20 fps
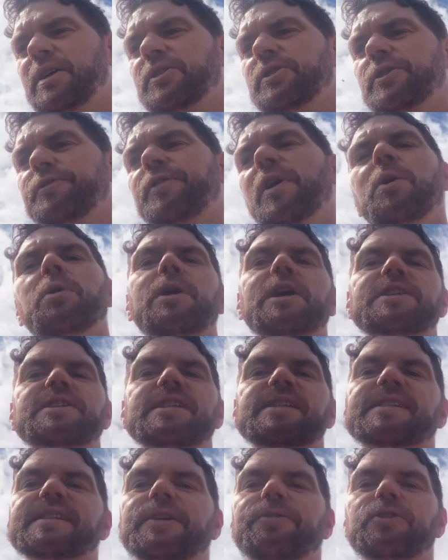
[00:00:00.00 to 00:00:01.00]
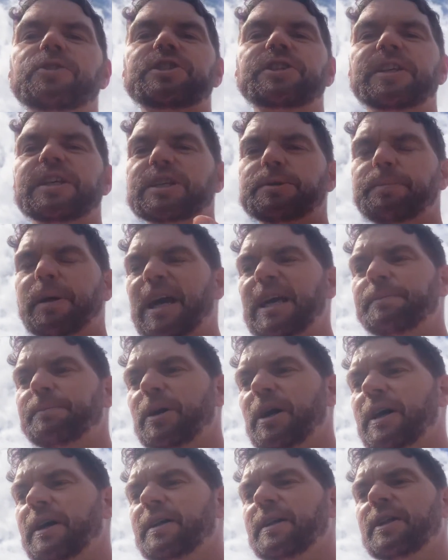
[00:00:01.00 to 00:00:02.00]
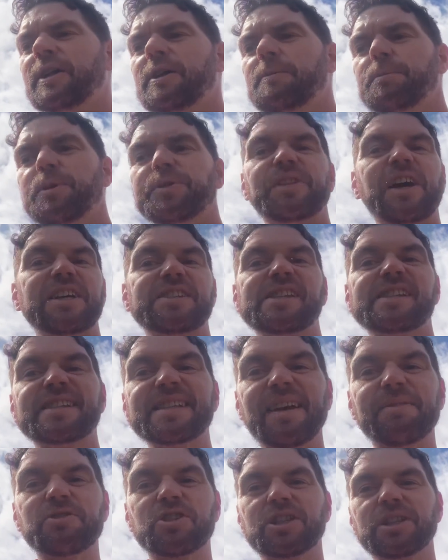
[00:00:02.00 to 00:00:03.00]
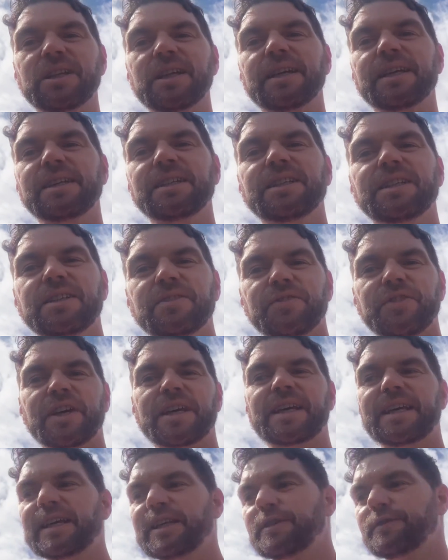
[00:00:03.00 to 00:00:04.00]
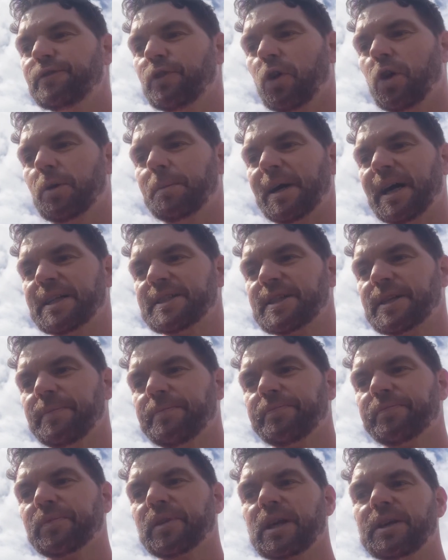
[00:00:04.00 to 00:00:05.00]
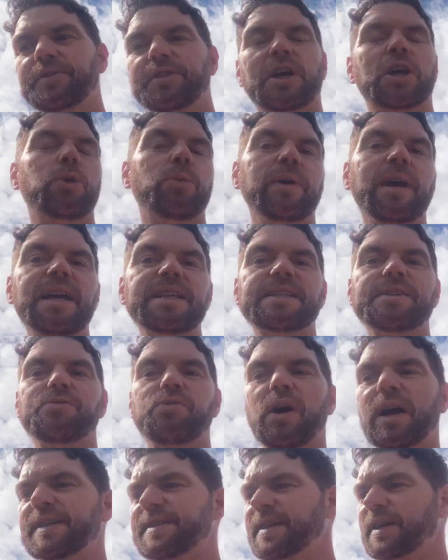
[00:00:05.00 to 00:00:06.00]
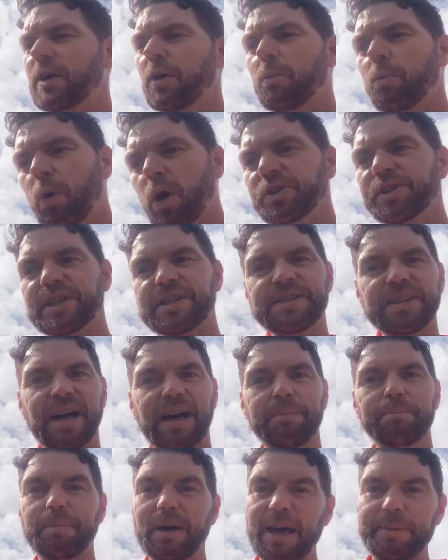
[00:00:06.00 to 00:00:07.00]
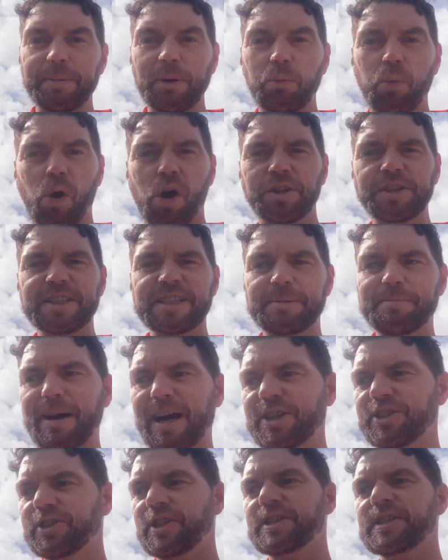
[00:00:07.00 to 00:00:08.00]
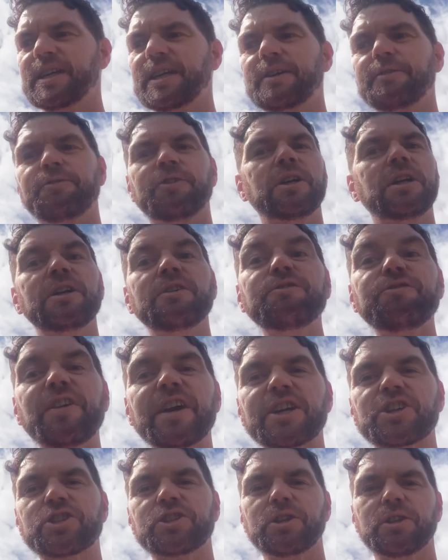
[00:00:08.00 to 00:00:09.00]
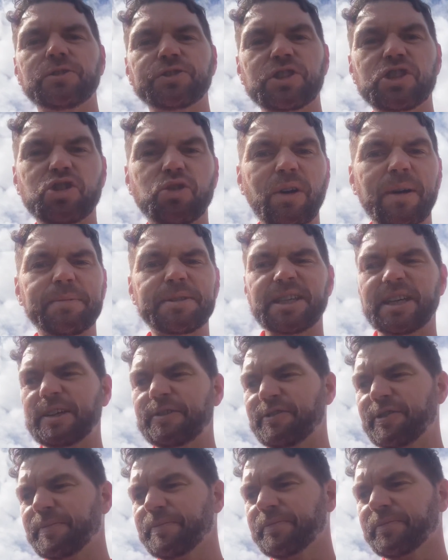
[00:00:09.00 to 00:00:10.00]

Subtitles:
The focus is different in each paper, but that's essentially the key format. The creative writing on one exam, paper 1, is imaginative, fictional, descriptive,